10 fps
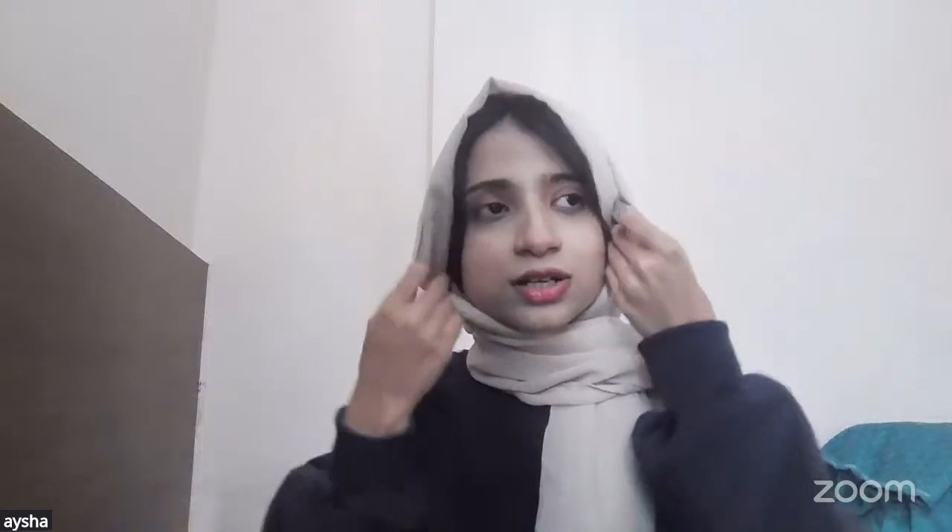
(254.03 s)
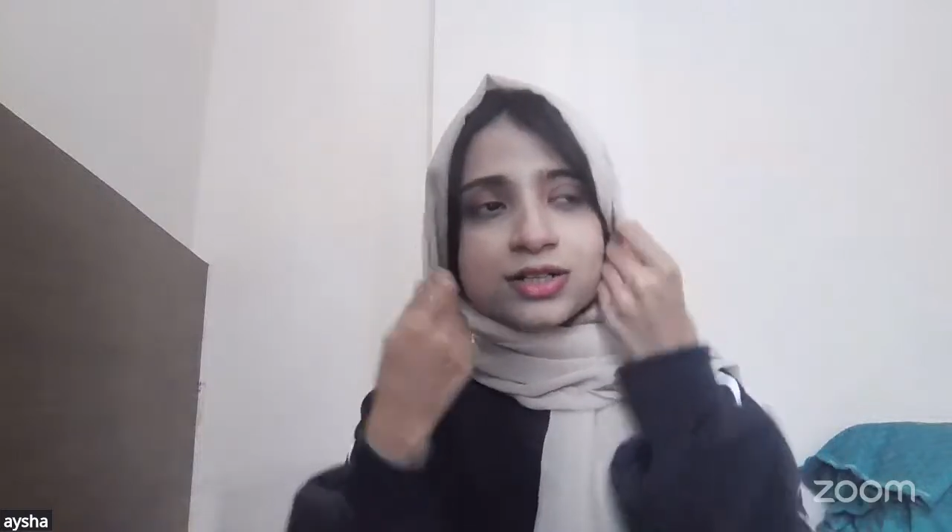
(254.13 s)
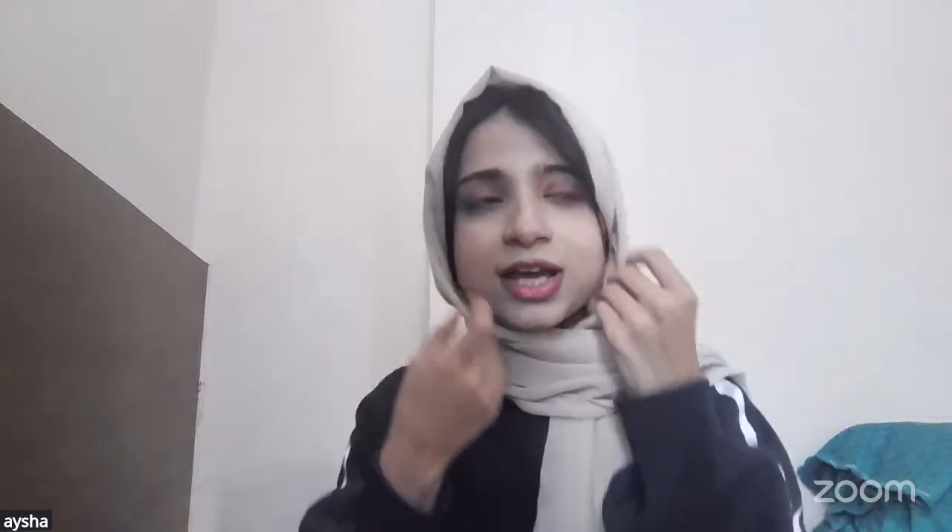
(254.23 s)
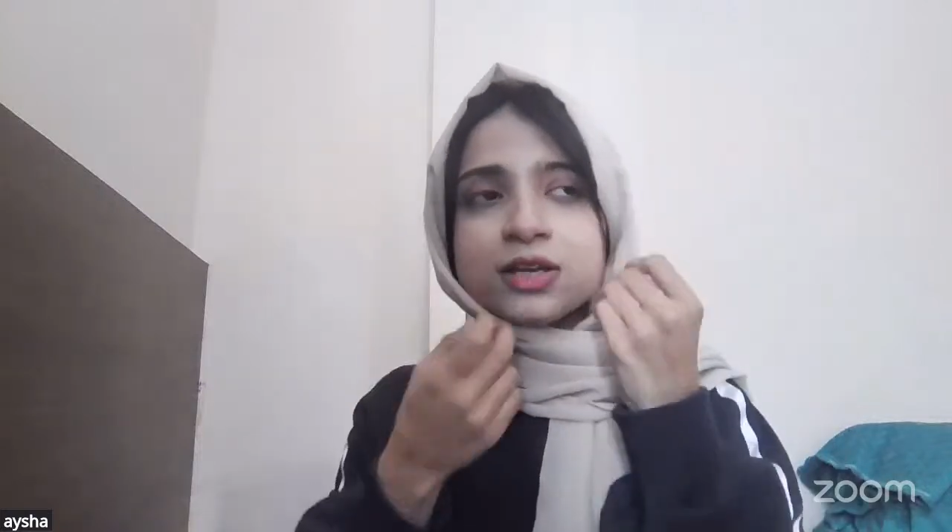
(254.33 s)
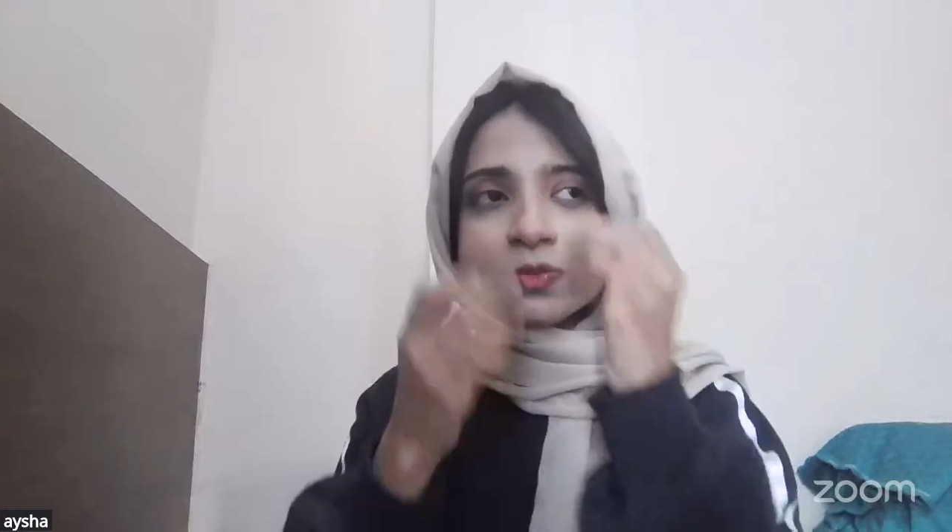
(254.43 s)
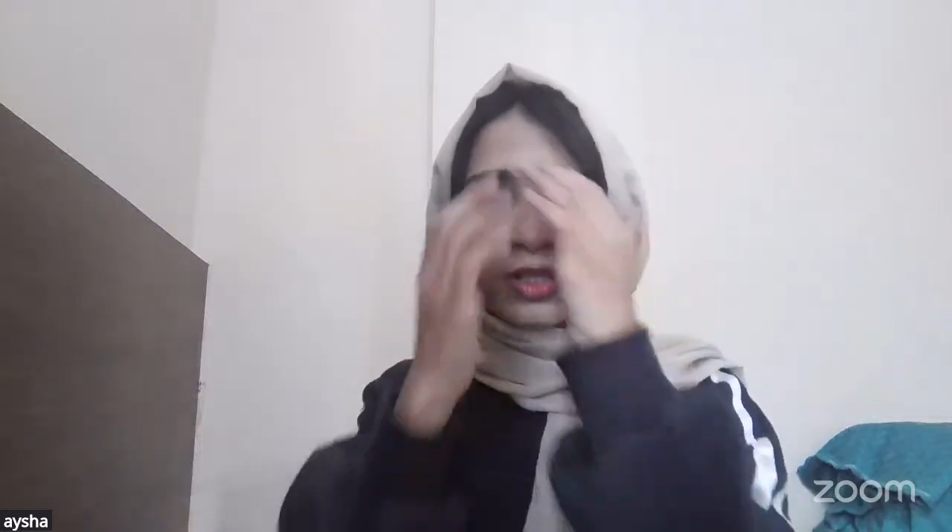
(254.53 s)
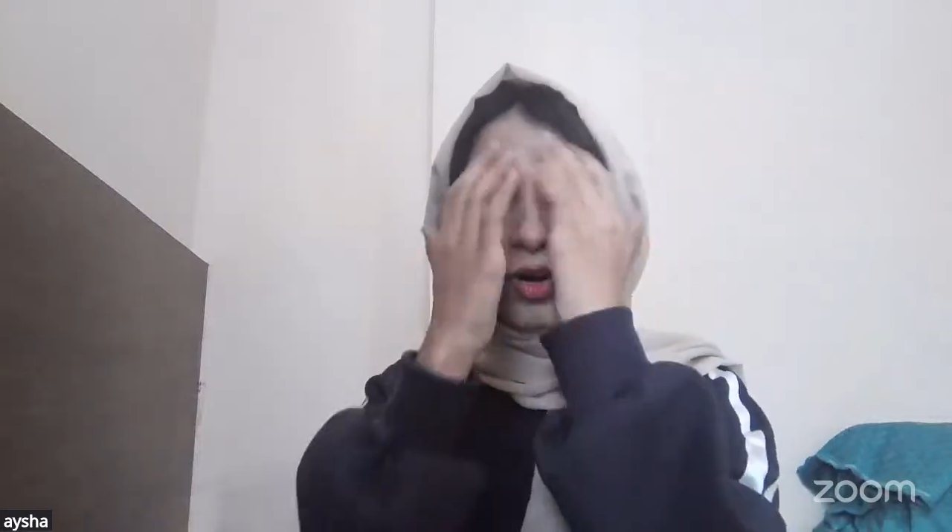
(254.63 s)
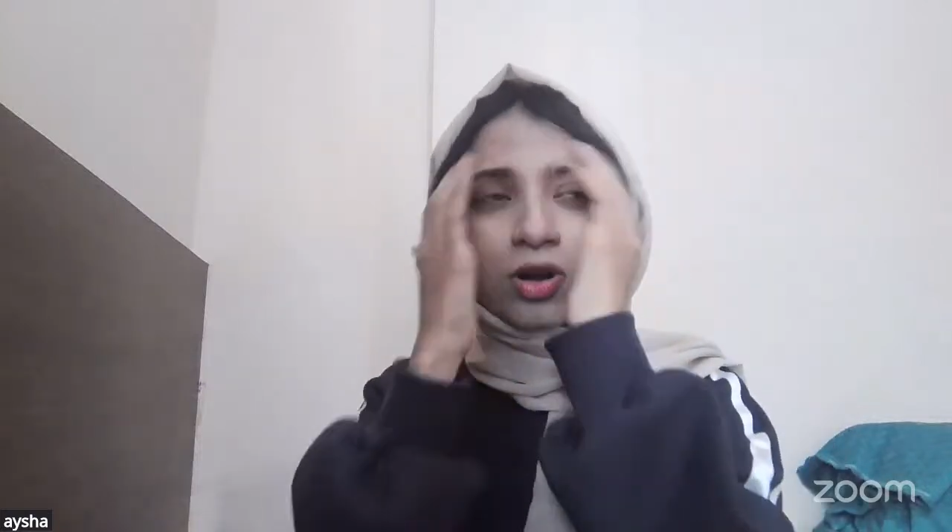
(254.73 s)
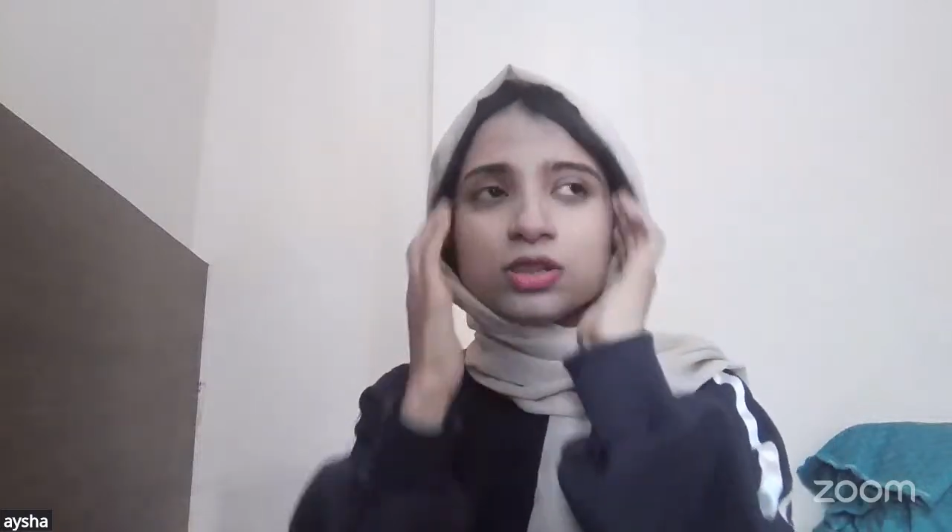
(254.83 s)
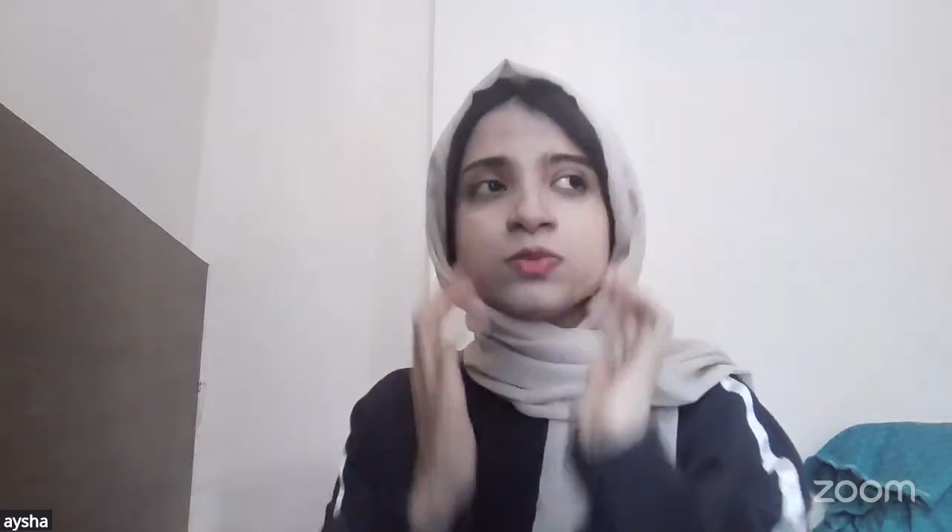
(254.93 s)
done with
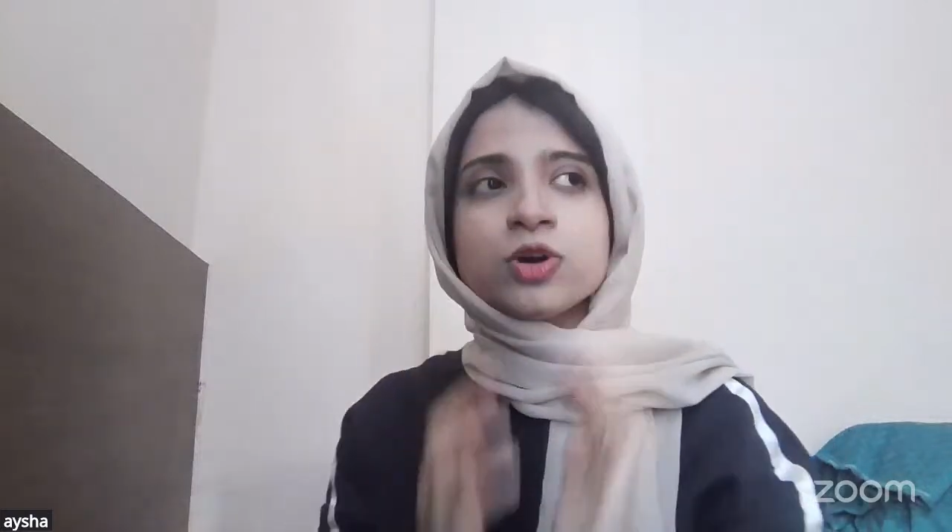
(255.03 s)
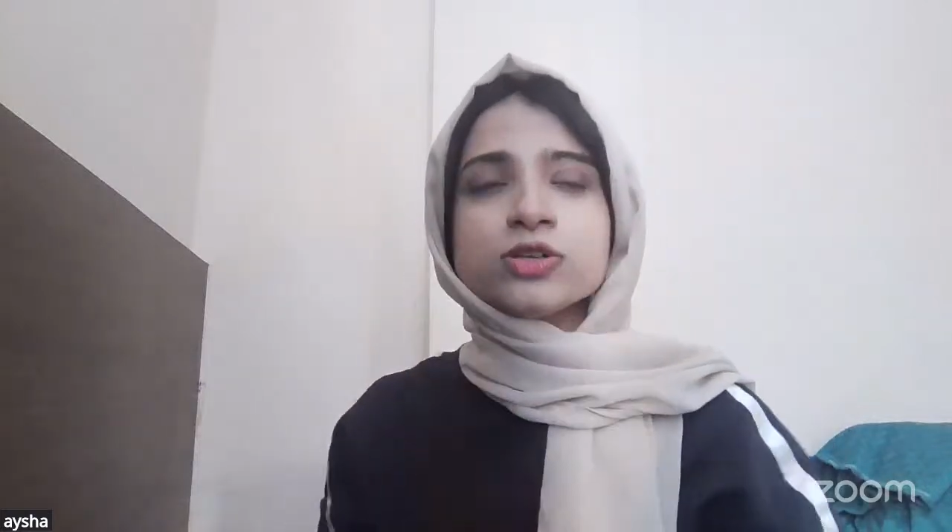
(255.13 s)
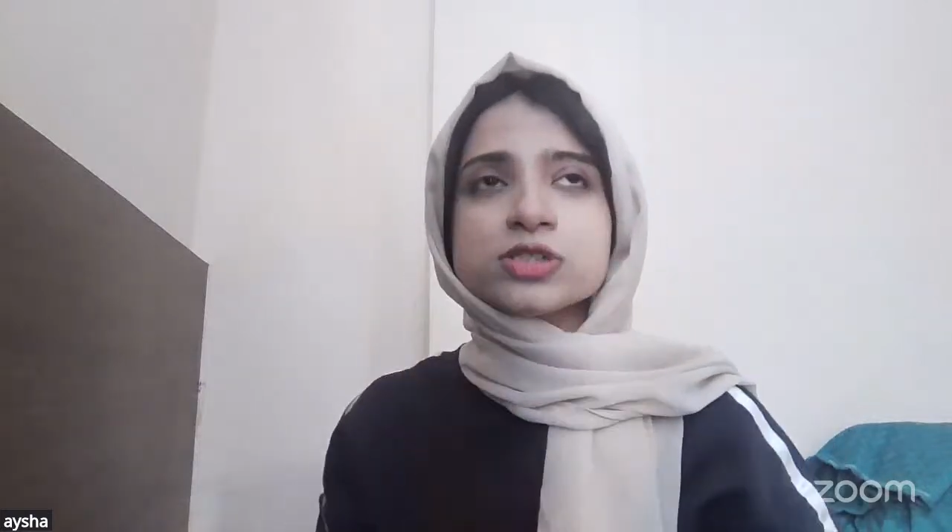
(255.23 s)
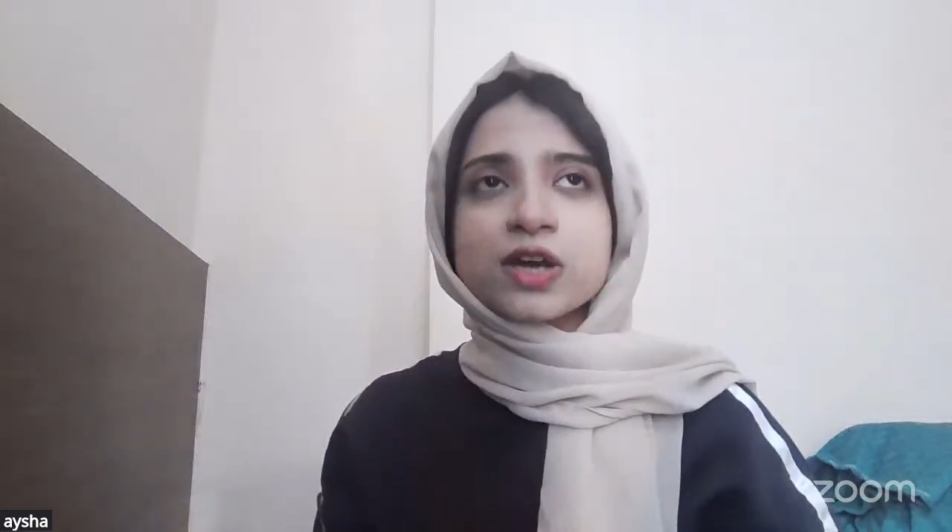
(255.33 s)
all the modules,